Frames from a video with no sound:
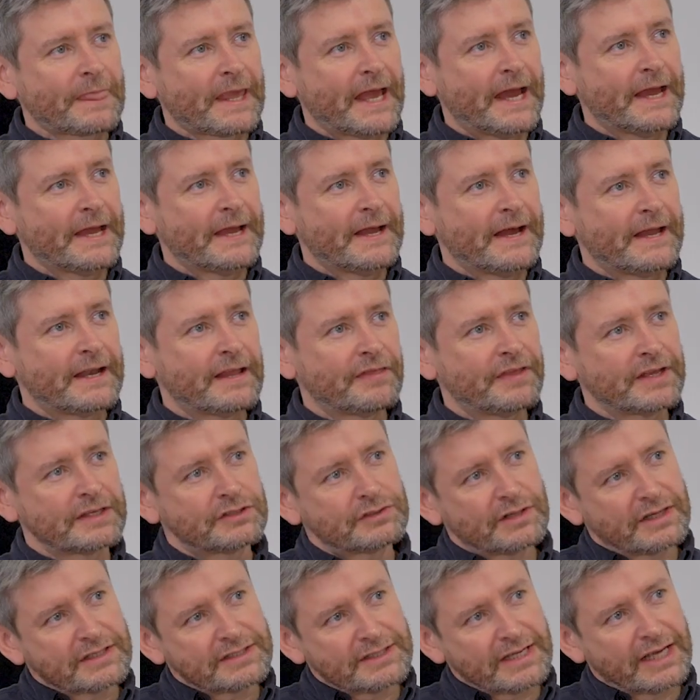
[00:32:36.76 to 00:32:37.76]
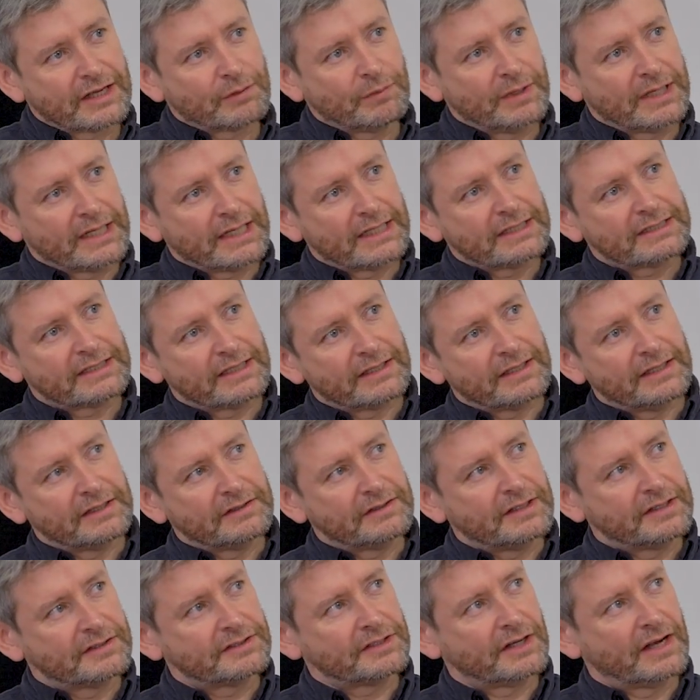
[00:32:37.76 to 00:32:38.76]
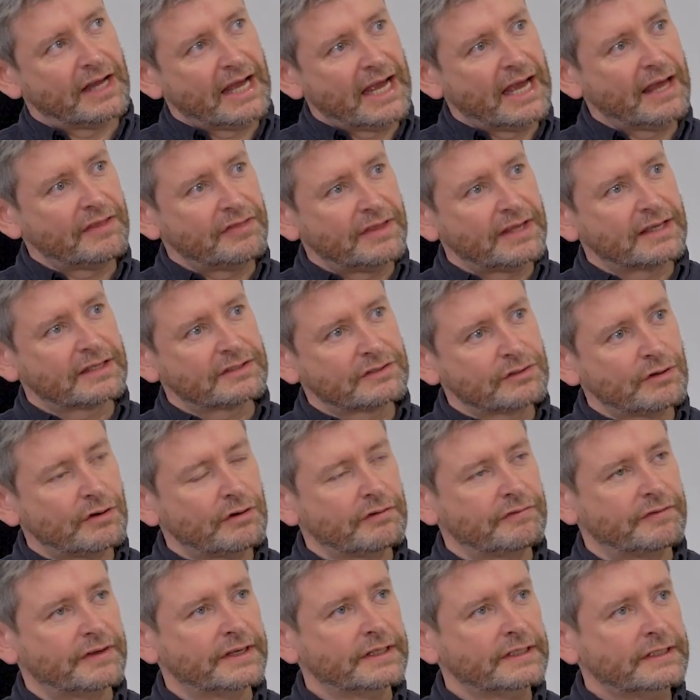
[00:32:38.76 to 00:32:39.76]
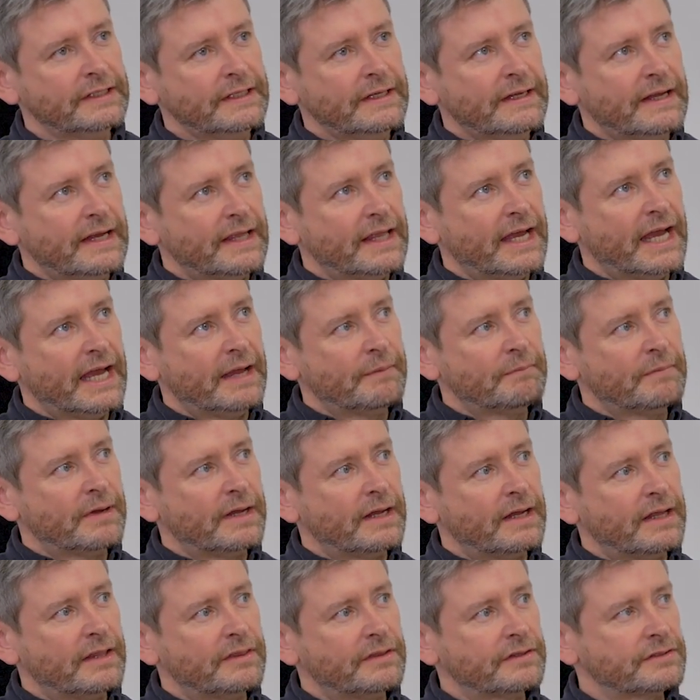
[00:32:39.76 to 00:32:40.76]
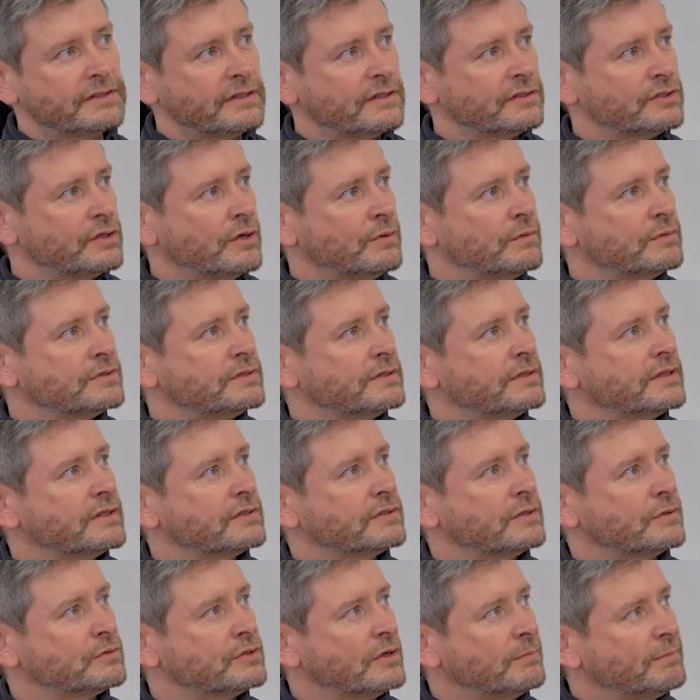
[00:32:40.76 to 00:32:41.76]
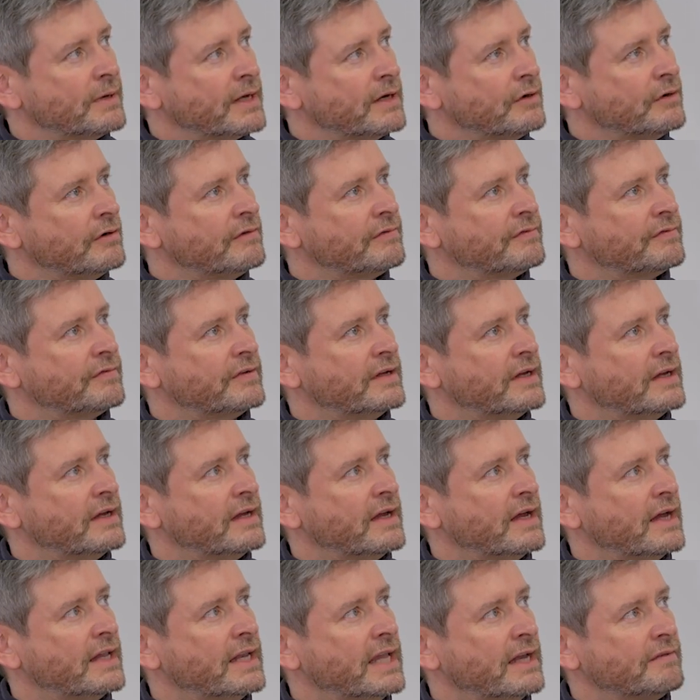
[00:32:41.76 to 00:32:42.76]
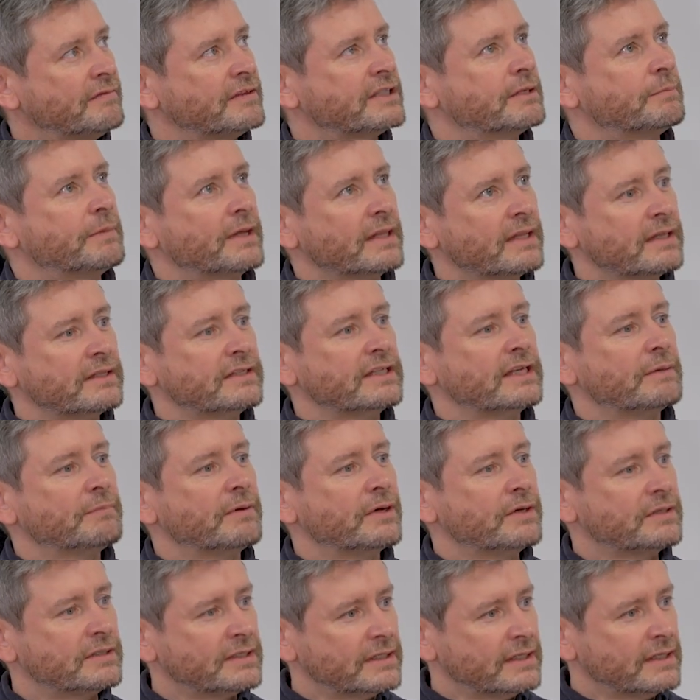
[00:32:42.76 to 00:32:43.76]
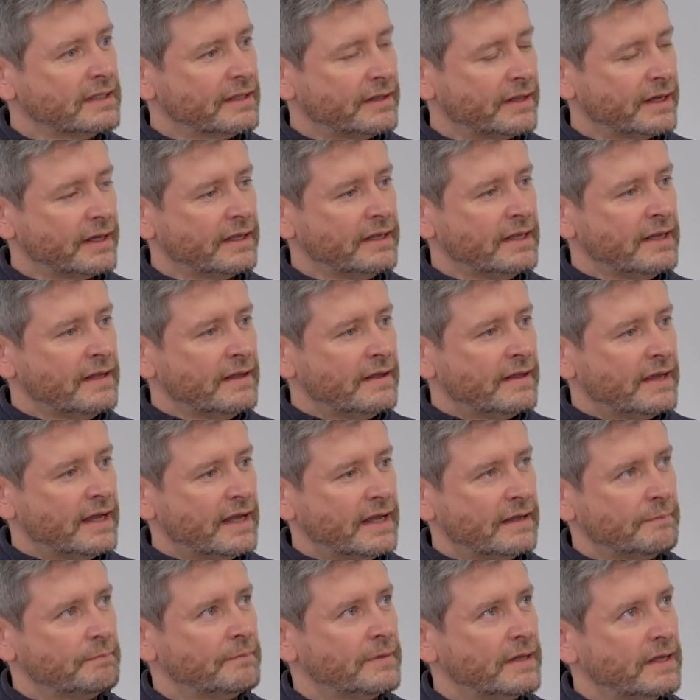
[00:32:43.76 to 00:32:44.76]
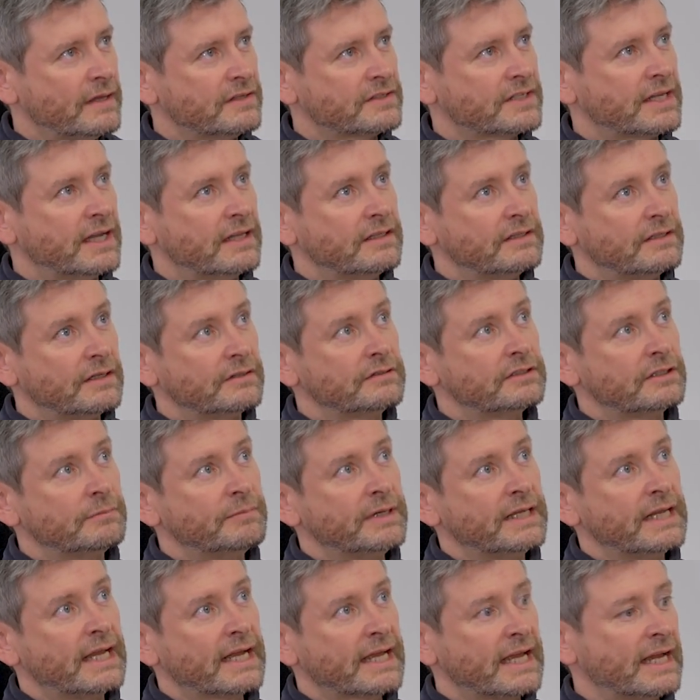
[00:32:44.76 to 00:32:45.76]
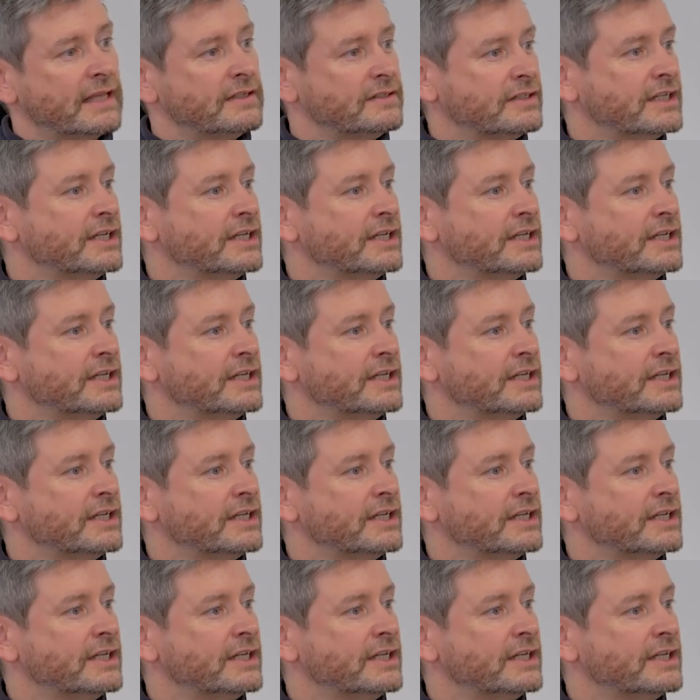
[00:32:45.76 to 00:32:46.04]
And I think sort of segueing into the sort of ethics of it, there's also a bit of inevitability about it that it's getting done to me and I can't